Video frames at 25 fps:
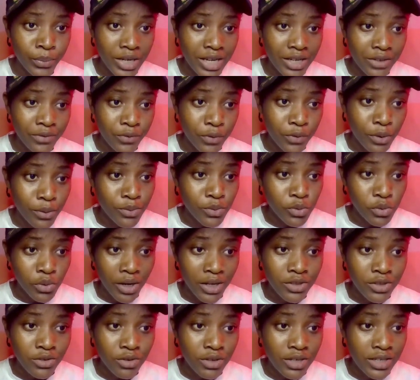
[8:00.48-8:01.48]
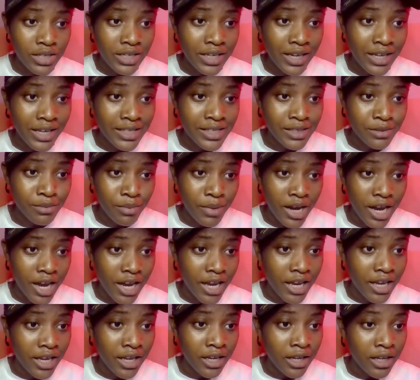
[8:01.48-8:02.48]
platform to actually get
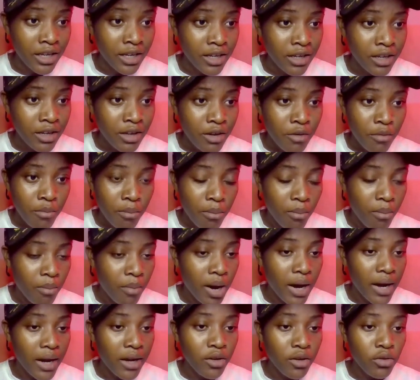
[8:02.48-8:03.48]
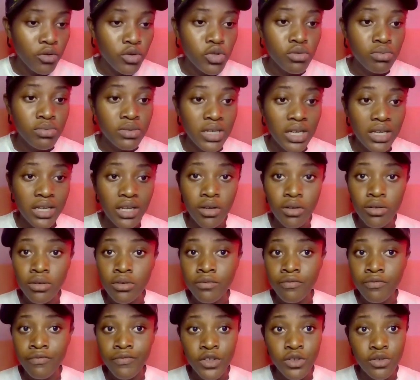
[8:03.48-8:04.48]
my YouTube
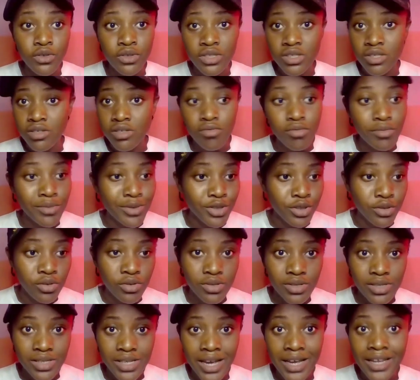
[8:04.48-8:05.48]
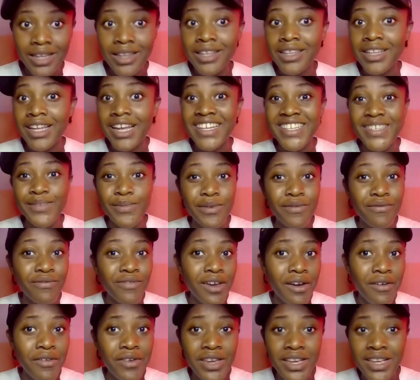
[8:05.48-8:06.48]
channel video descriptions, and it has been
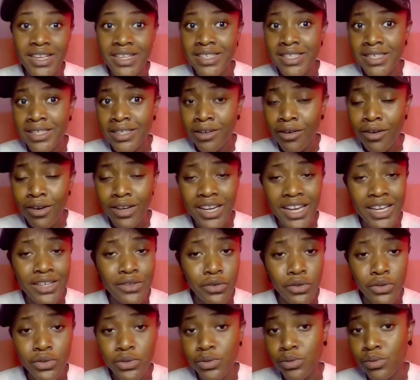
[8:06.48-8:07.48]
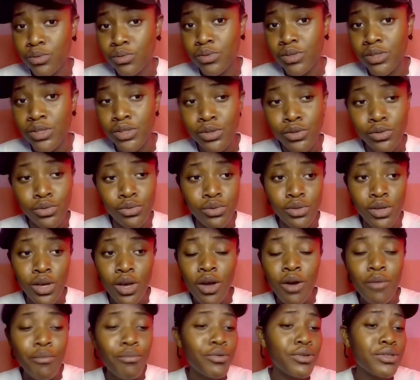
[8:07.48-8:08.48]
very easy. All I just do is to
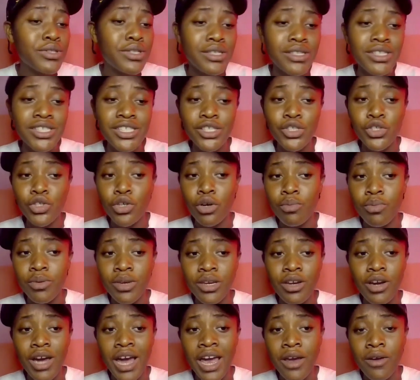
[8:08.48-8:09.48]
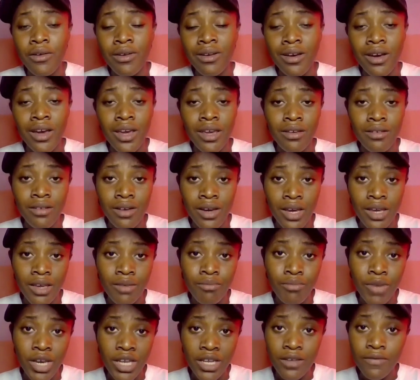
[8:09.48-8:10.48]
put in the topic I
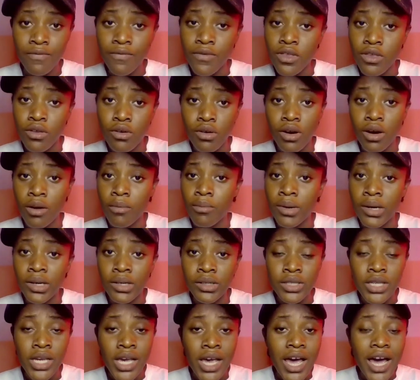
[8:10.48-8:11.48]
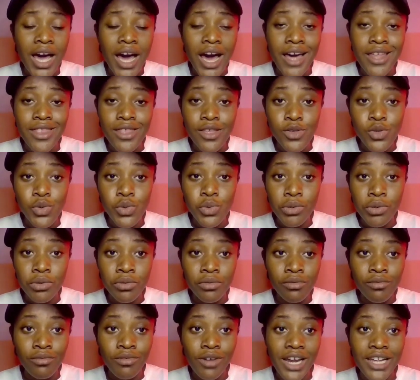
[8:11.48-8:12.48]
made a video about, and it
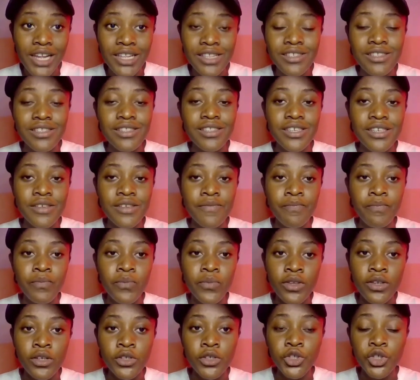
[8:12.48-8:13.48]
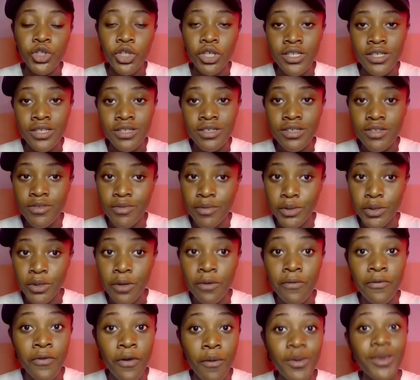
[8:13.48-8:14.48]
will write the short
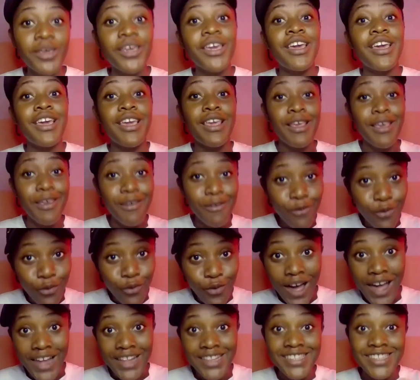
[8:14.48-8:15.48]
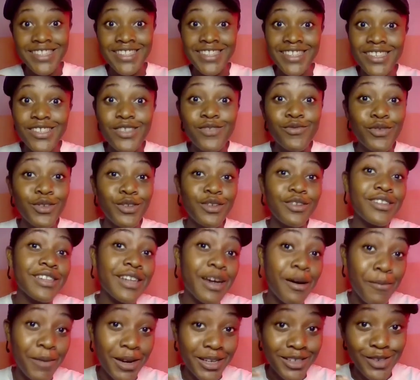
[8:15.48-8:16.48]
description for me. In fact, this video
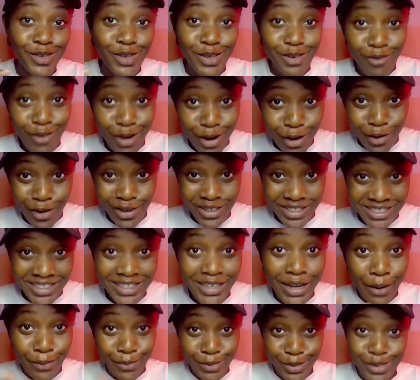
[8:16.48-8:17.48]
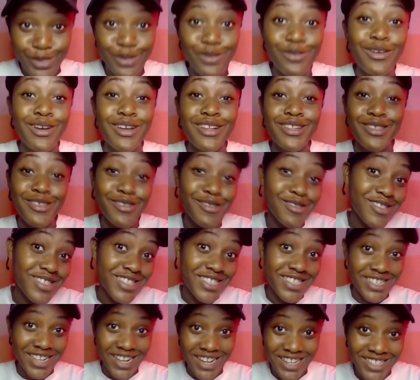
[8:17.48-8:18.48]
that I'm actually recording, I'm still going to
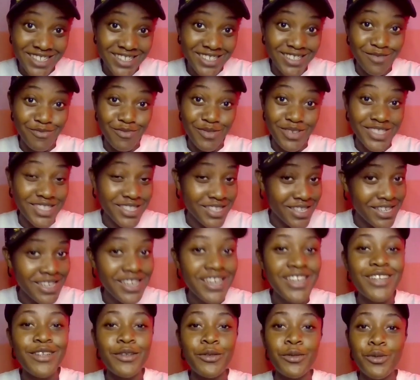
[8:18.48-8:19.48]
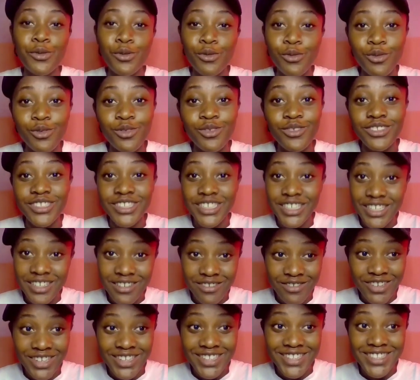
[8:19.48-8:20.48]
use ChatGPT to
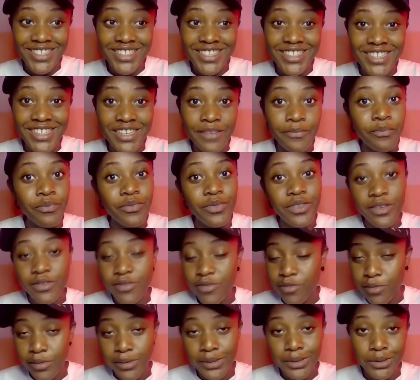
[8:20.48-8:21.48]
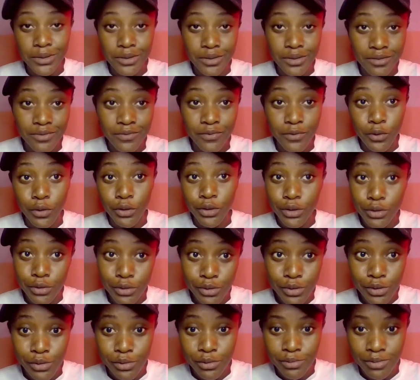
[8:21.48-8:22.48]
generate the description for
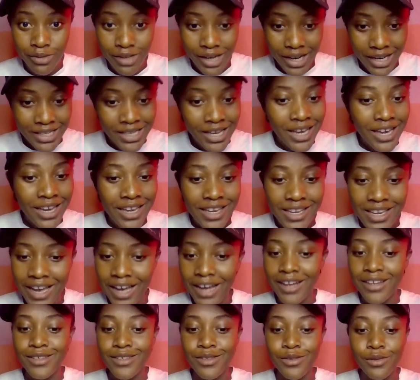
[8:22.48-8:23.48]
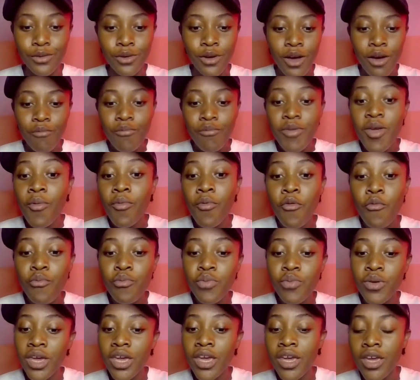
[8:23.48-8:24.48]
YouTube, right? Yeah, so people
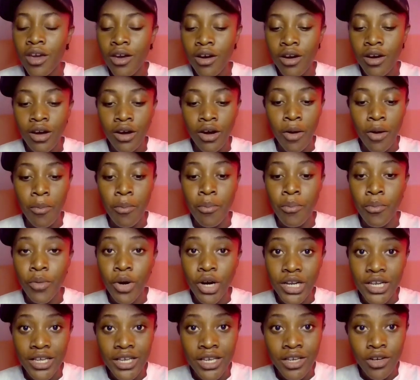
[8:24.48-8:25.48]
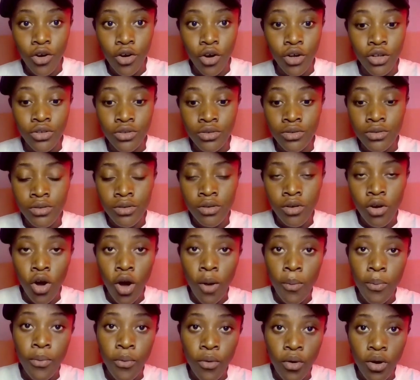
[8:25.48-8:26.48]
pay money on
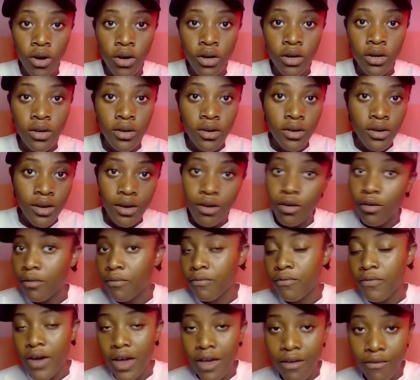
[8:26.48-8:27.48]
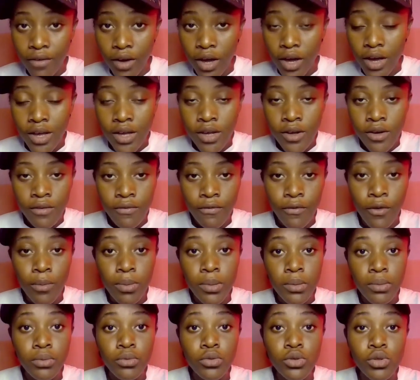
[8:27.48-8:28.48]
Upwork, on Fiverr, for
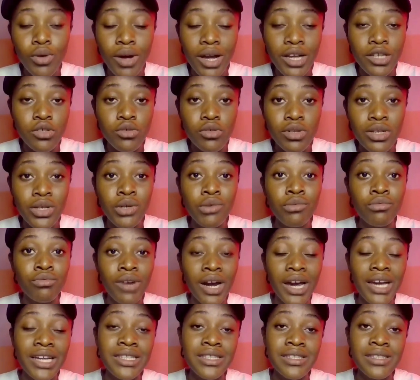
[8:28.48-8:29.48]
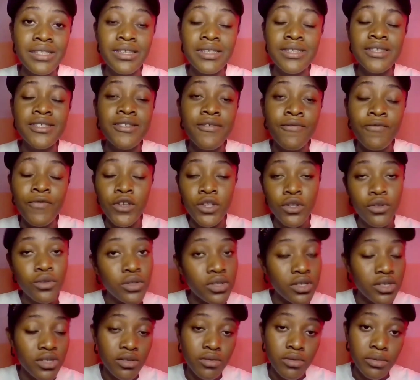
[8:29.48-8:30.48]
people to actually write these video
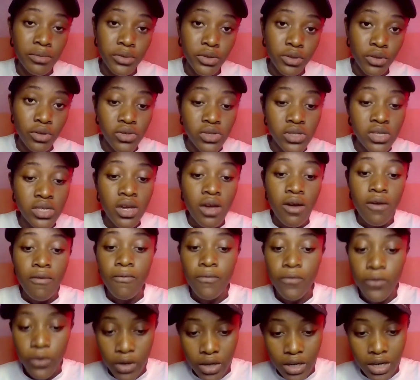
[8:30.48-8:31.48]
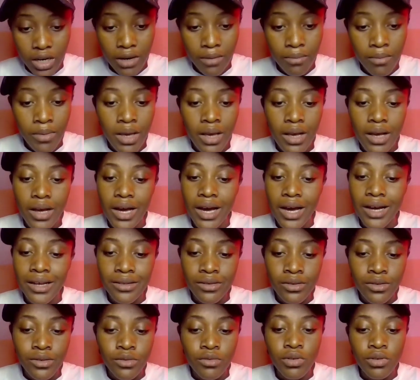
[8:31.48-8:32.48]
descriptions for them,
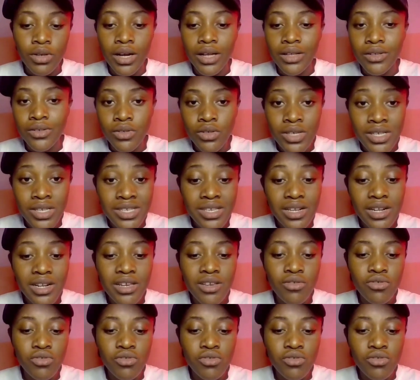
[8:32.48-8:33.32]
and you can easily